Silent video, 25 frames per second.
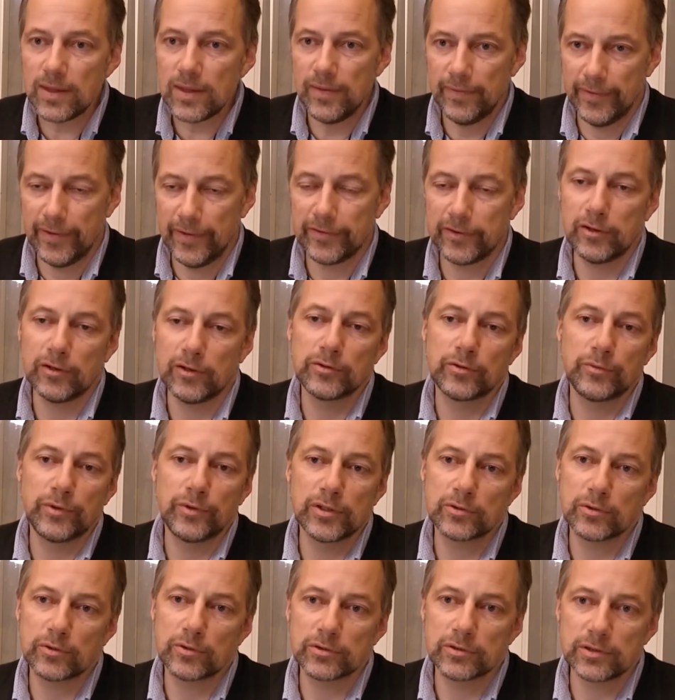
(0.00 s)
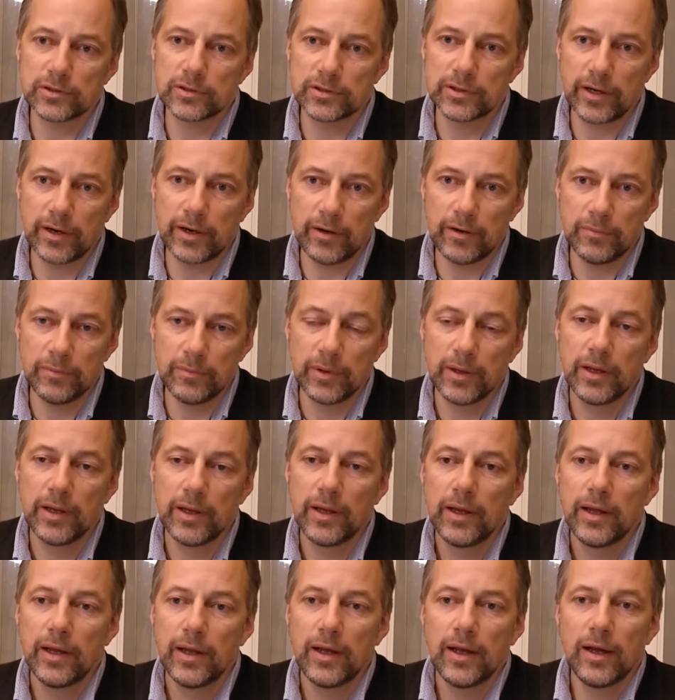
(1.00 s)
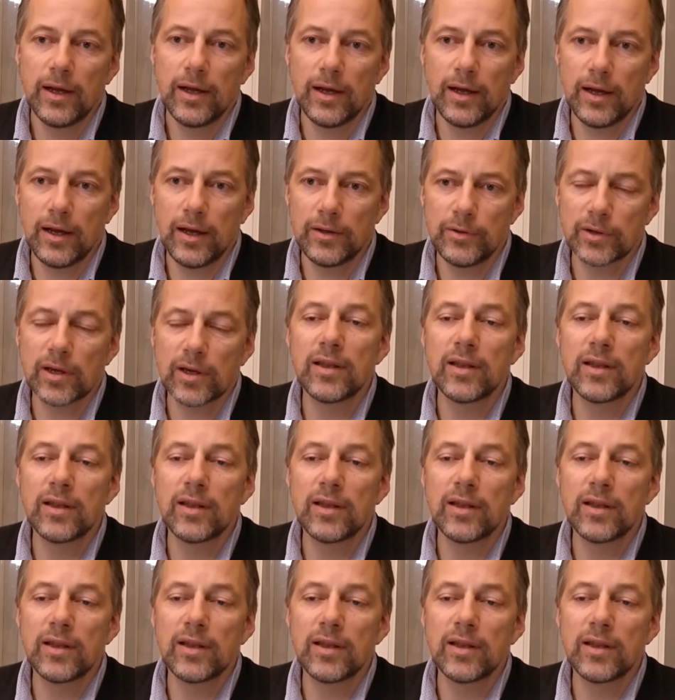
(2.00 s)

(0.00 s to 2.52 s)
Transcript: There's a lot of resources there. You